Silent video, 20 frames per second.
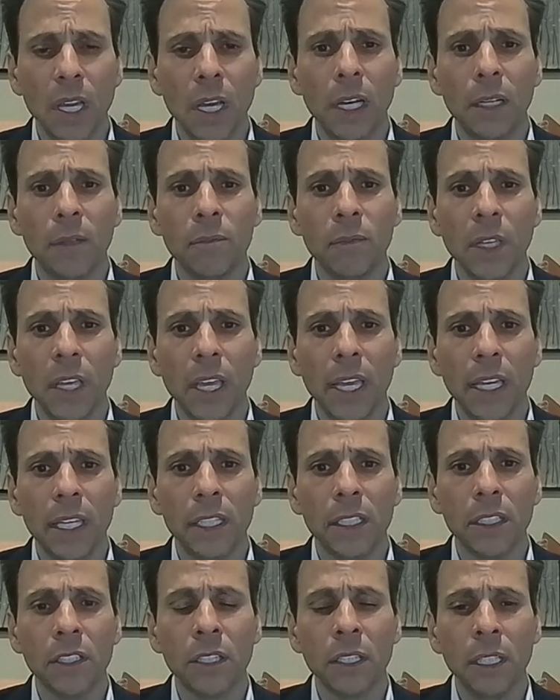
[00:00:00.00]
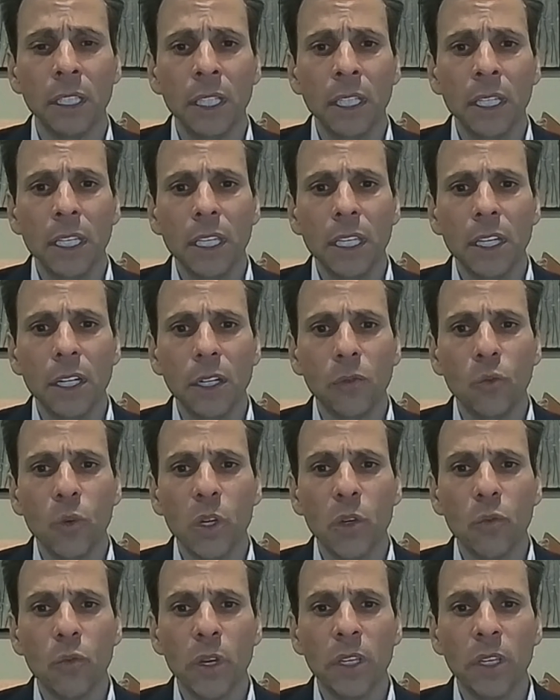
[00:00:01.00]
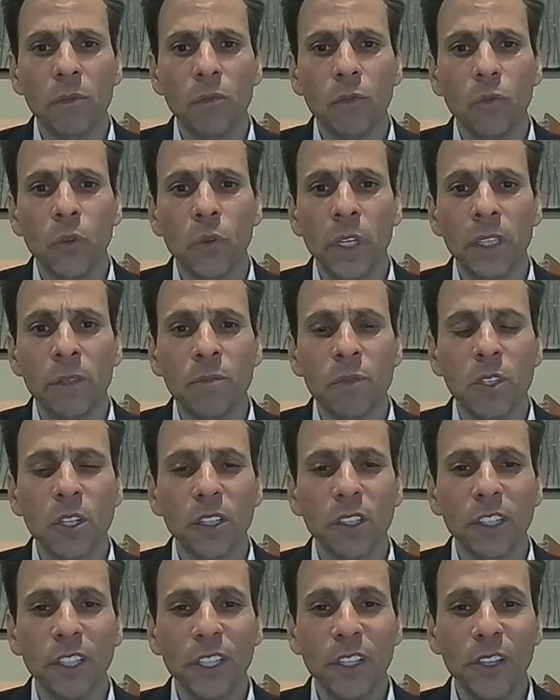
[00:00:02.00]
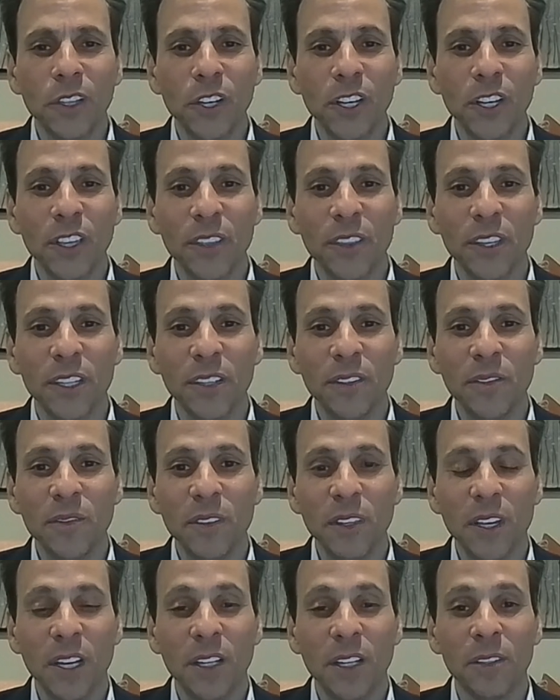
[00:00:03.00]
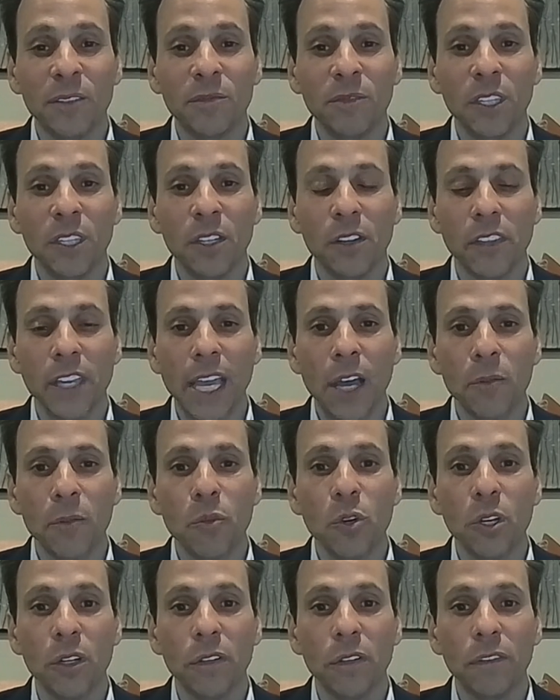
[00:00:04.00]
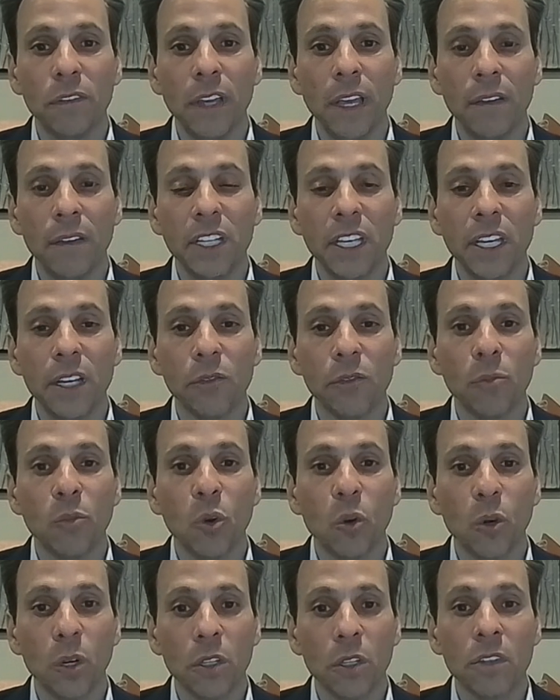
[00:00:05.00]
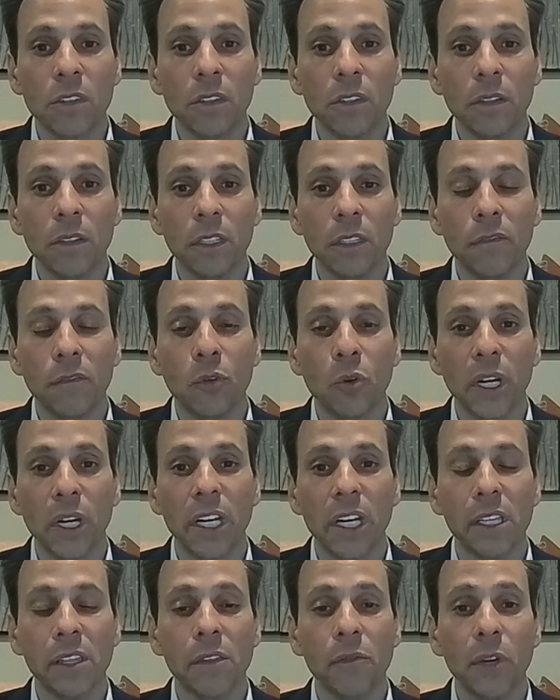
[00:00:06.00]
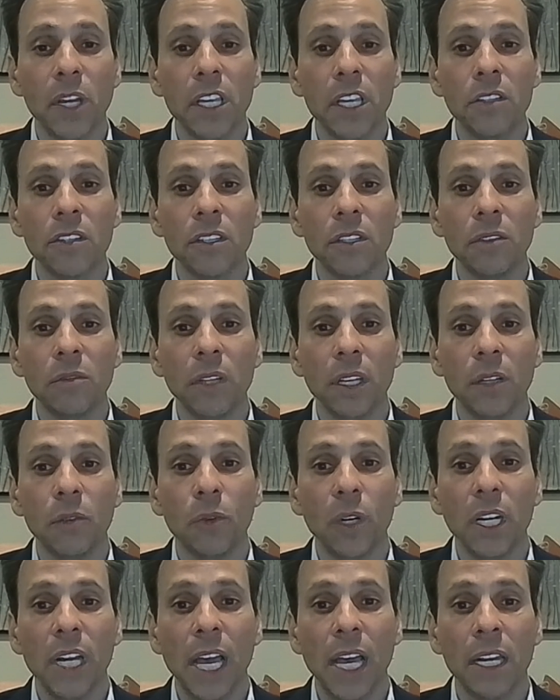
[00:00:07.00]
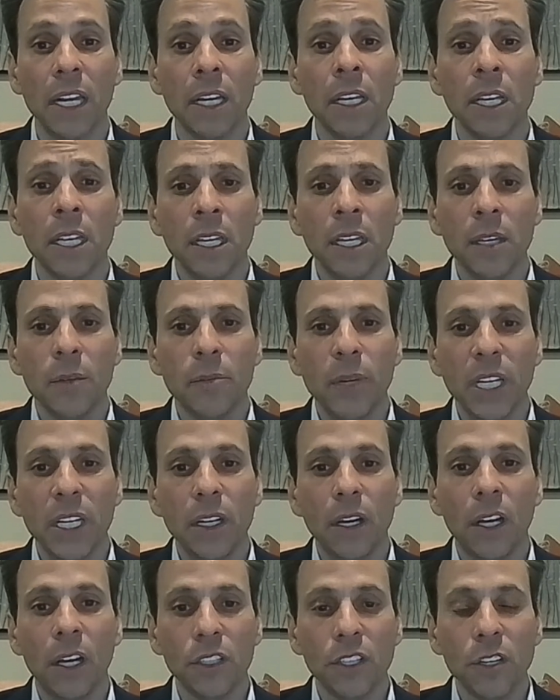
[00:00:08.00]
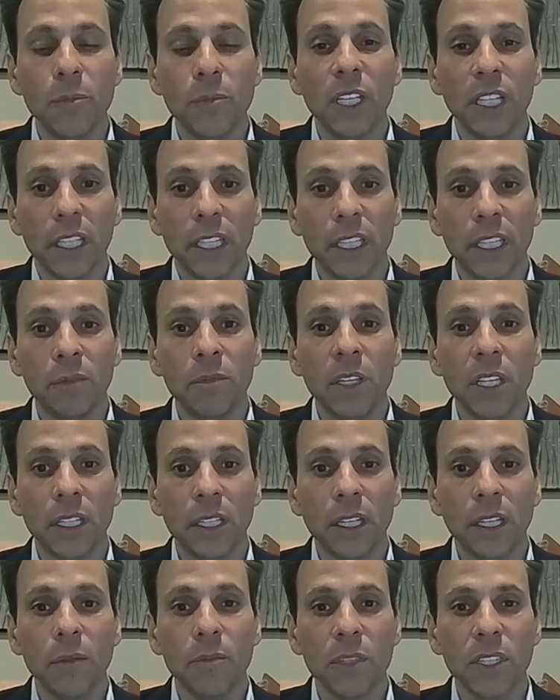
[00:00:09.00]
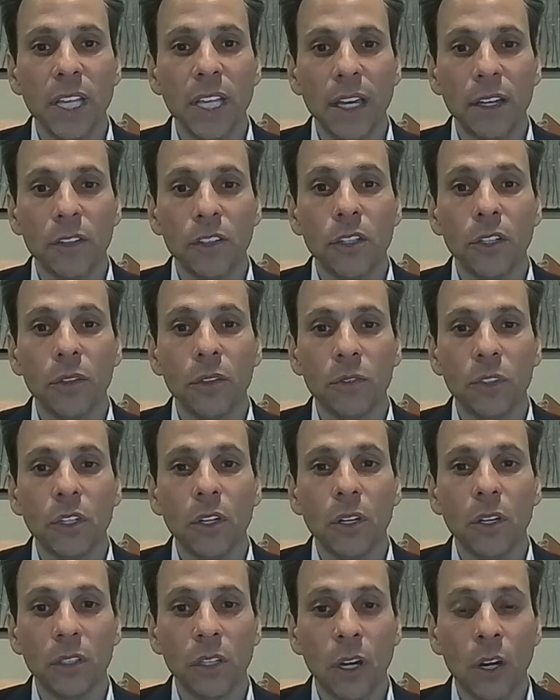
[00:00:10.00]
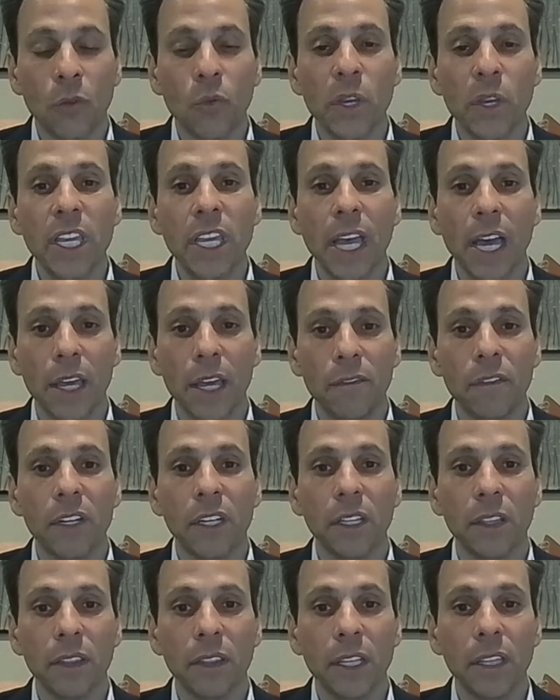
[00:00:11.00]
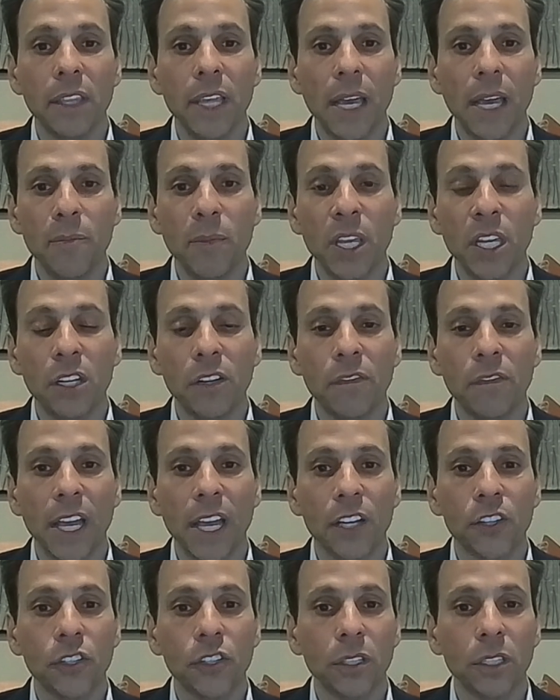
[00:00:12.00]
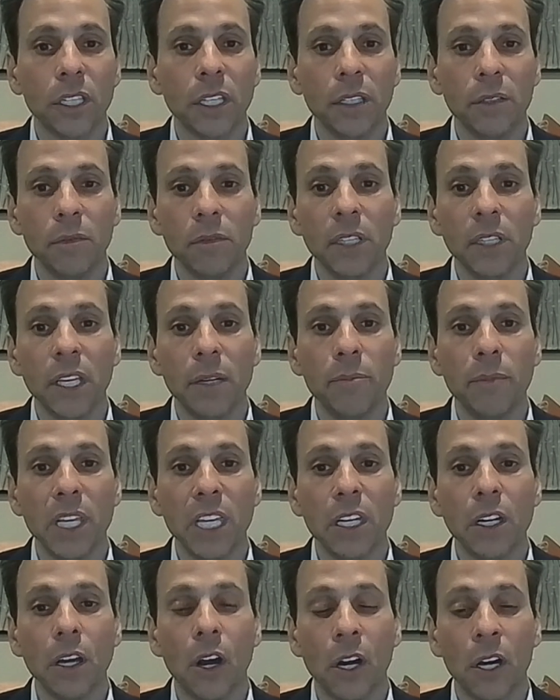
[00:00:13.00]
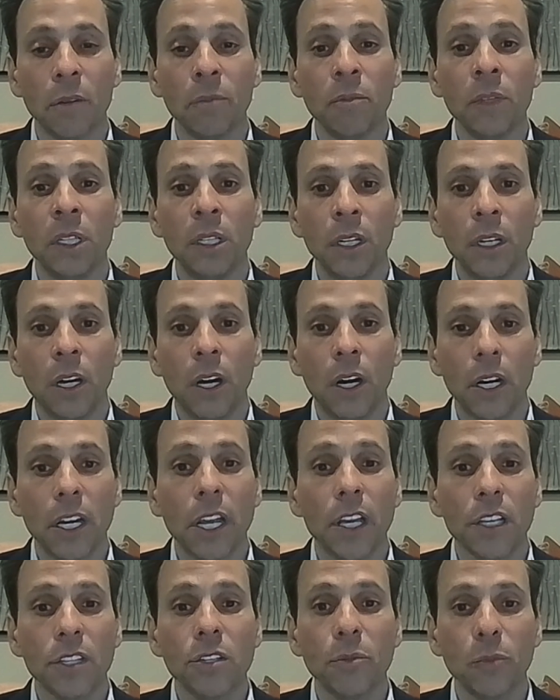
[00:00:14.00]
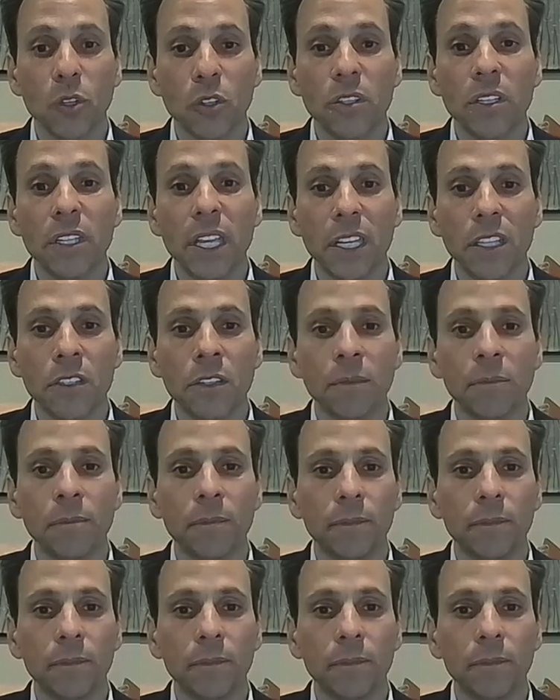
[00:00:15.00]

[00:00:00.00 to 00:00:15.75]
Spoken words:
And we certainly look at the the output of FDA reports, 483s and whatnot, but ultimately it comes down to, are we confident that manufacturer can meet our customers' needs?